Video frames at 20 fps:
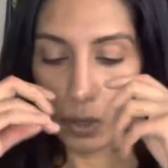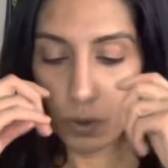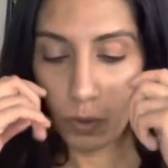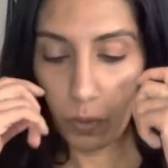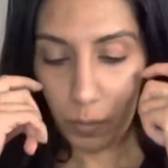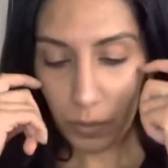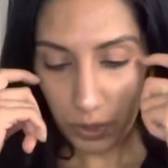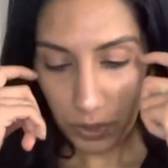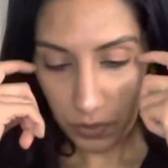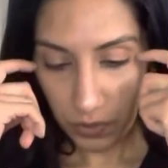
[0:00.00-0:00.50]

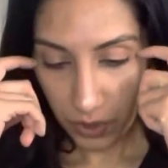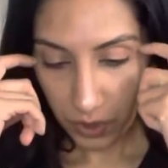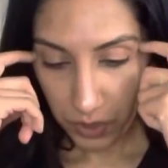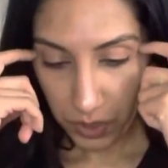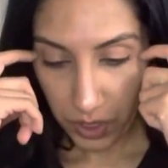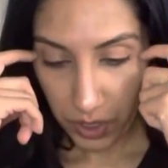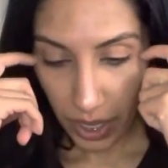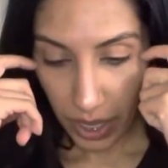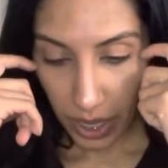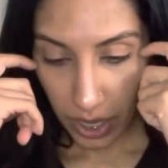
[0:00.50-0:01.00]
almost
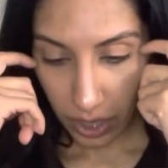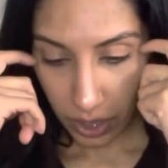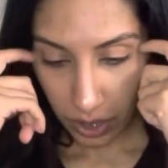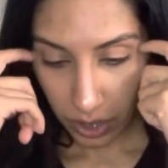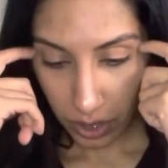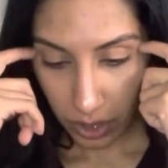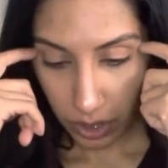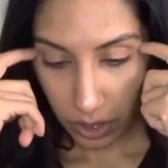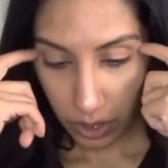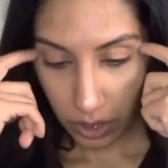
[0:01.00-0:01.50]
feels like
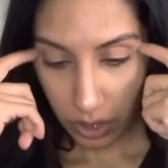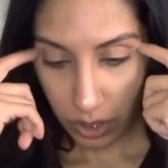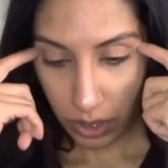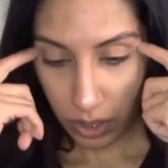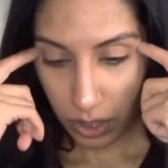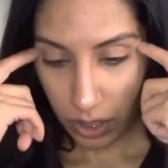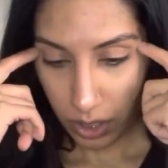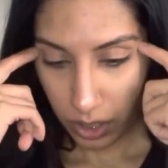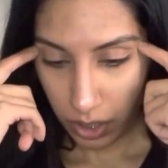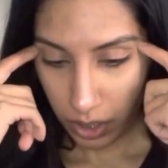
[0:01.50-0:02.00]

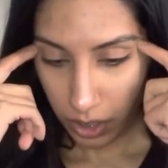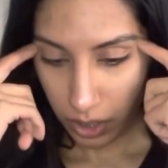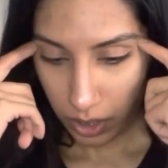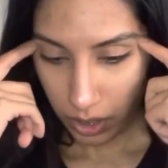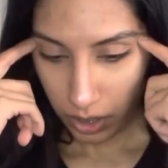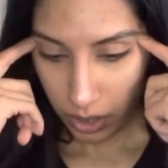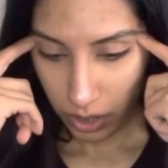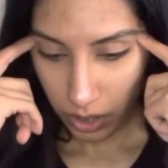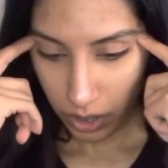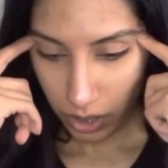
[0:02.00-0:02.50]

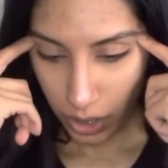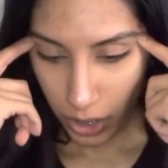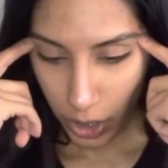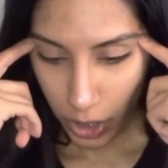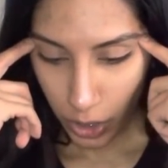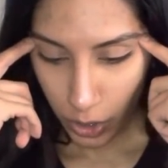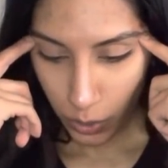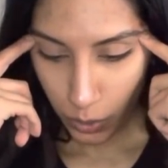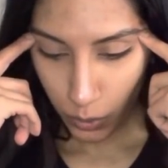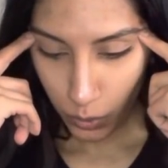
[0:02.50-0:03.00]

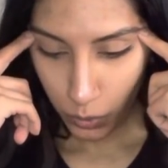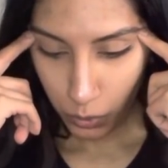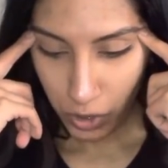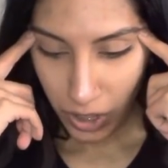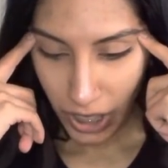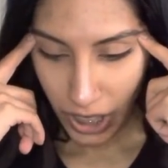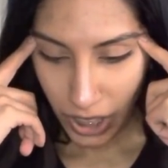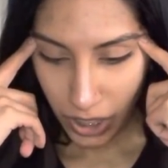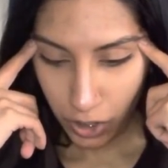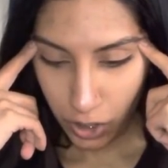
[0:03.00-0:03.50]
you
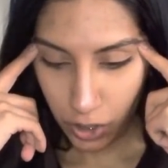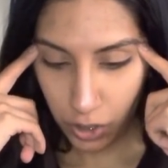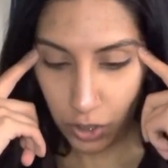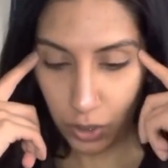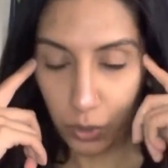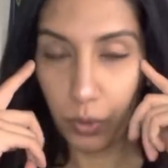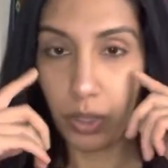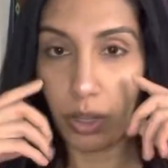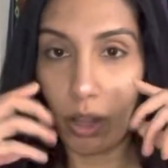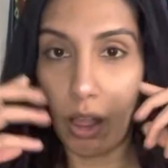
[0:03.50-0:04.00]
need to
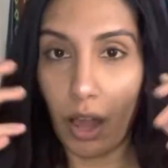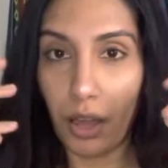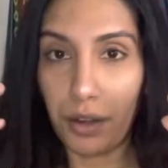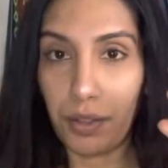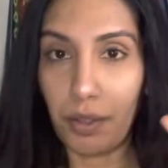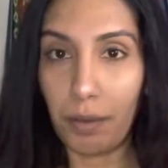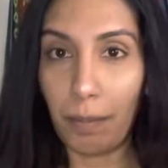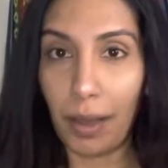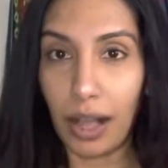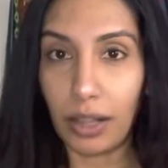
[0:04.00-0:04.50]
do a lot of
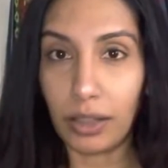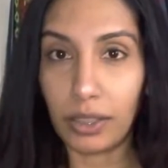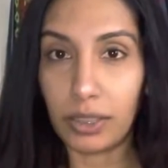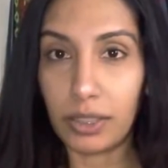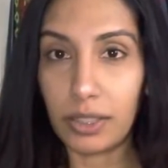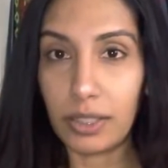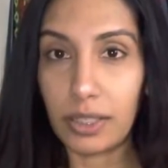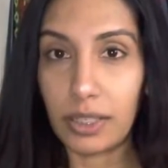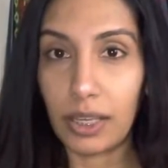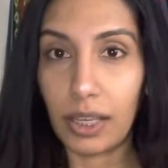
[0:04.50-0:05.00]
the
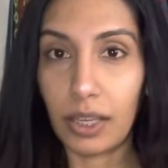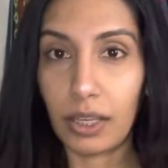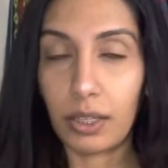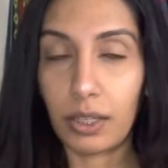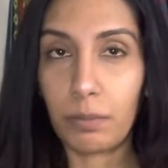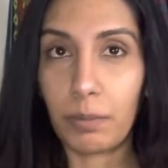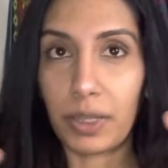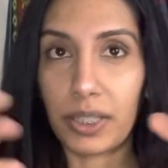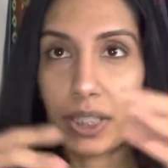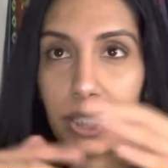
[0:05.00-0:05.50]

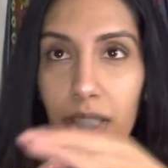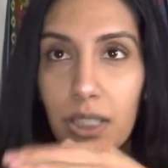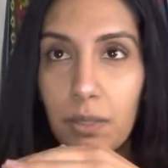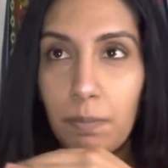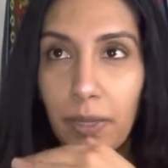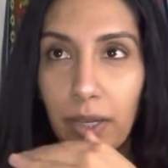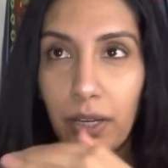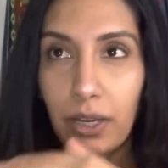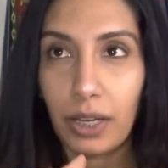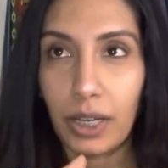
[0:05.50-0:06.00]
balancing but
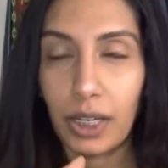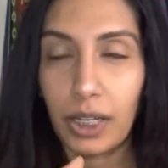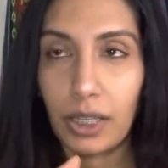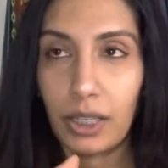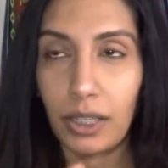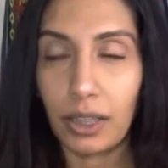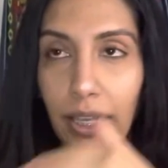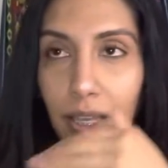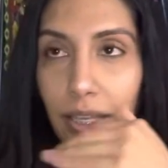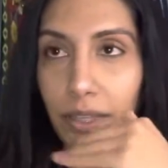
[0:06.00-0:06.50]
spirit
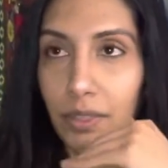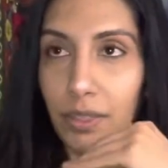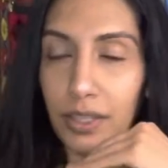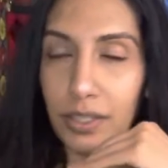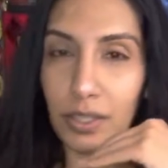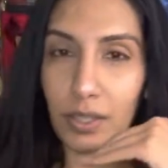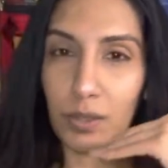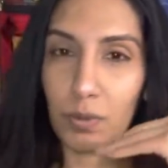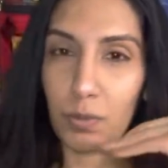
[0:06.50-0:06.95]
like this is